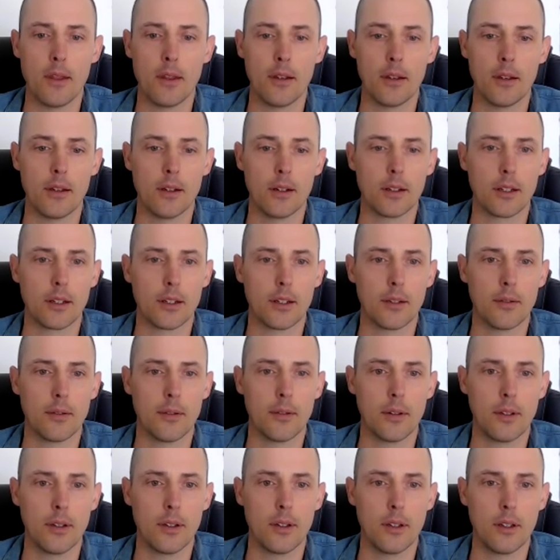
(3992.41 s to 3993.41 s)
Okay.
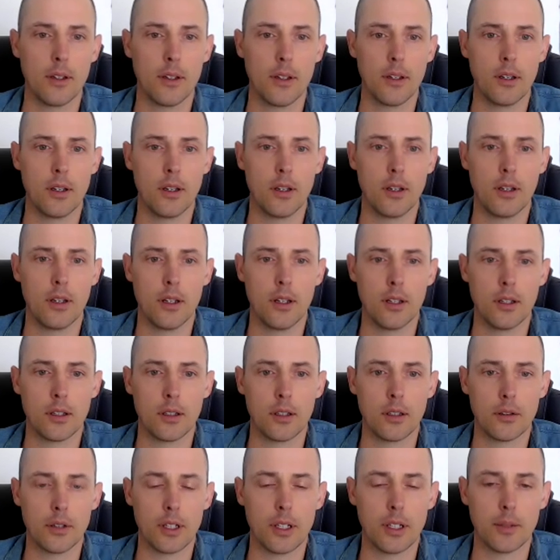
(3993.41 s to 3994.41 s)

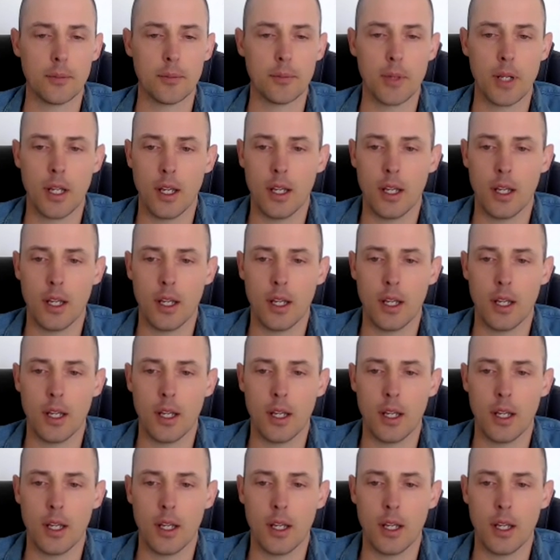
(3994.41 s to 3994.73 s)
Great.